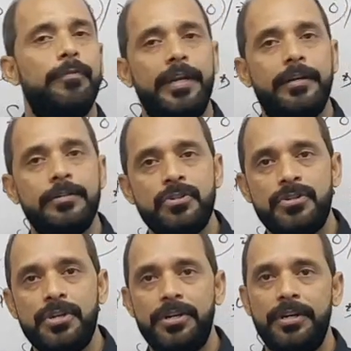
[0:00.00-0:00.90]
very
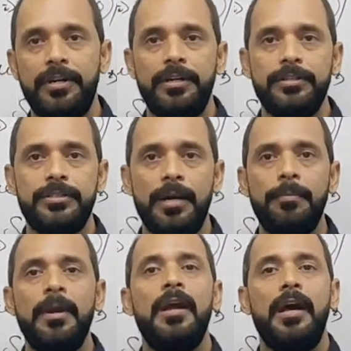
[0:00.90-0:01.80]
concentrated in
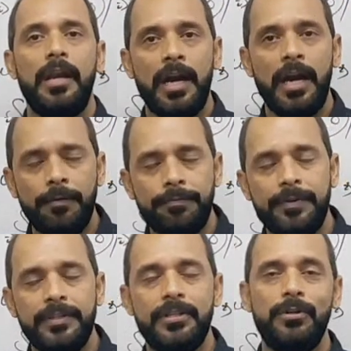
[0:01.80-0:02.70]
exam, and have
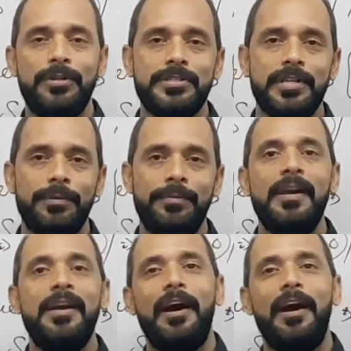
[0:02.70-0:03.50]
faith in yourself,